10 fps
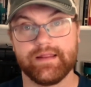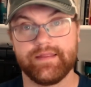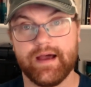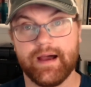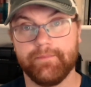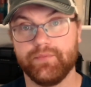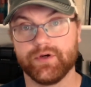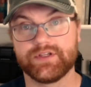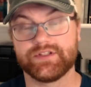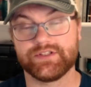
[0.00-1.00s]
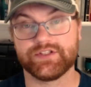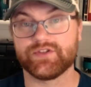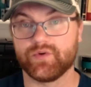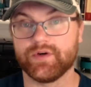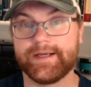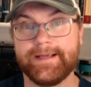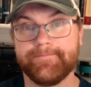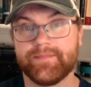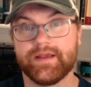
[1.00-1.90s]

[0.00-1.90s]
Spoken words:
that book's story.